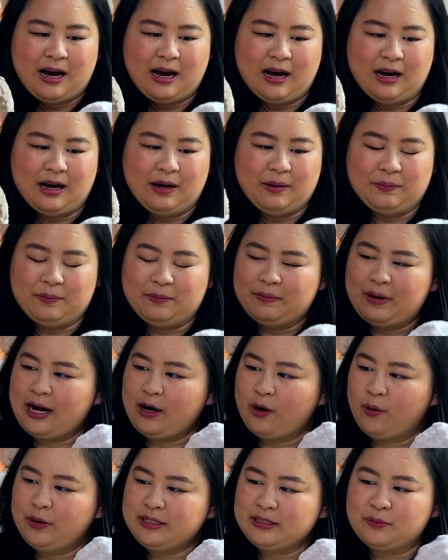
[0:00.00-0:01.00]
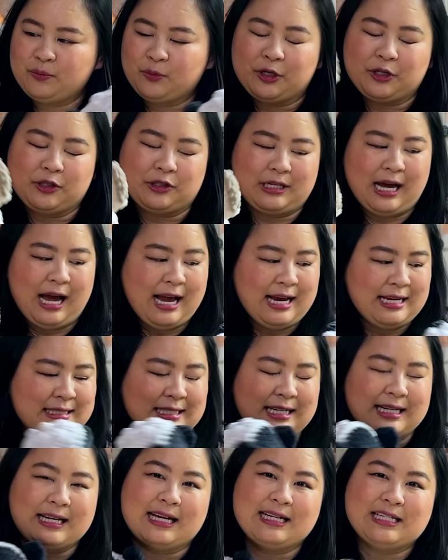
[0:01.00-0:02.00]
I always embroider the eyes
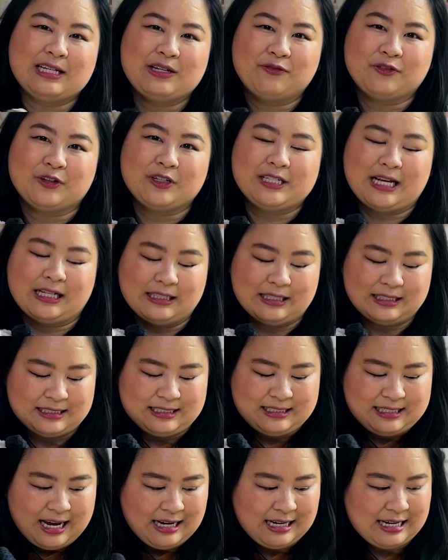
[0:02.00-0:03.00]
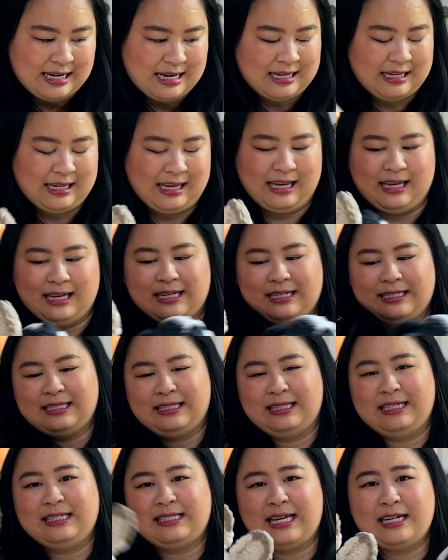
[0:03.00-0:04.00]
like I did for Della the duck, and
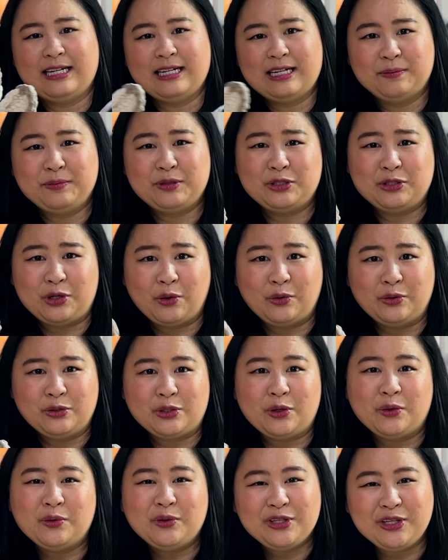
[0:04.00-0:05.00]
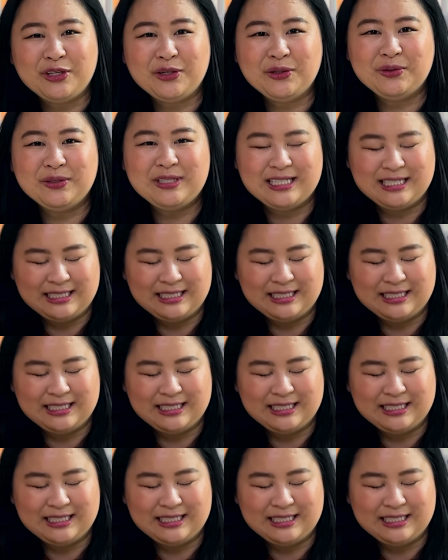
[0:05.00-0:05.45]
these ended up so cute.